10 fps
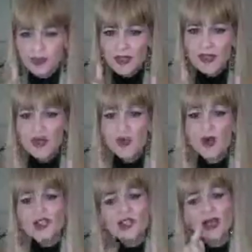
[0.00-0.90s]
they're going to
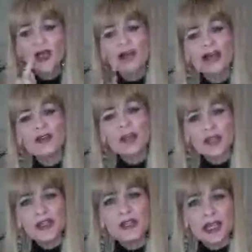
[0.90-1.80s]
wash their hair every
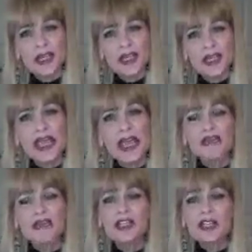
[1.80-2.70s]
other day, and
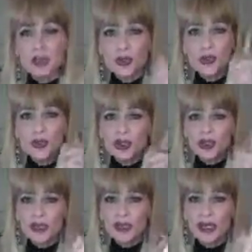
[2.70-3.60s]
they're going to use
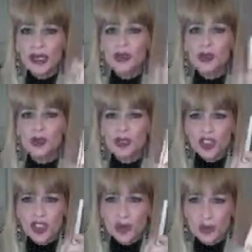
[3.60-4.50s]
Rejuvenate as a
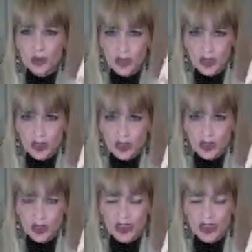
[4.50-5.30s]
pre-shampoo conditioner.